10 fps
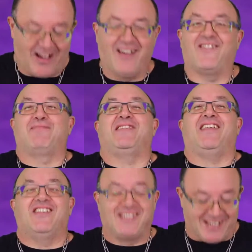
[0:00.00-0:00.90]
I'll rip
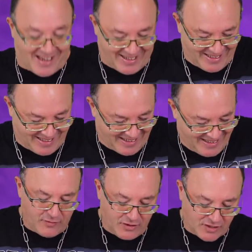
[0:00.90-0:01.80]
the other side
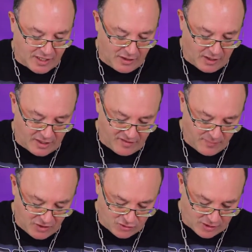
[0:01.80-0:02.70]
again. This cannot give
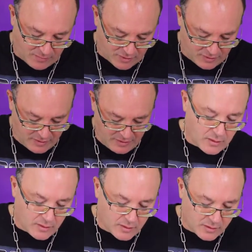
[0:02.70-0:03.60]
me trouble.
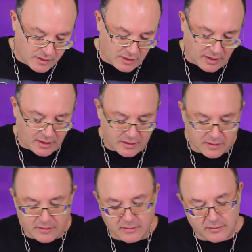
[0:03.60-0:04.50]
Is it like,
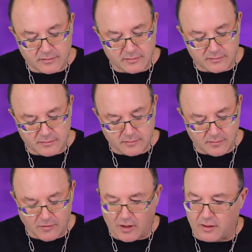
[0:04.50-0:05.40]

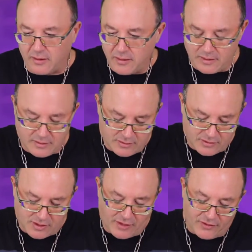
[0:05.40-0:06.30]
oh,
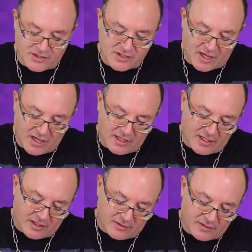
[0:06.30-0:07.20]
there's another side
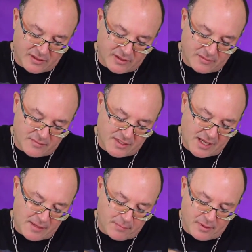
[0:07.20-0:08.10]
here with some
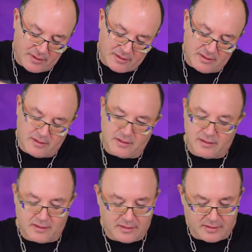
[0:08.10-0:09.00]
tape.
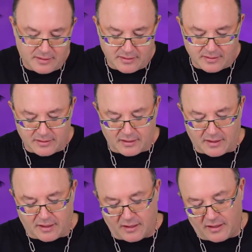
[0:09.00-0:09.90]

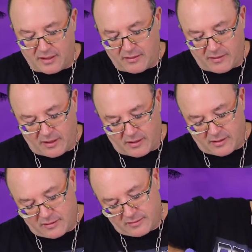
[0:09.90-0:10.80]
Okay, there we go.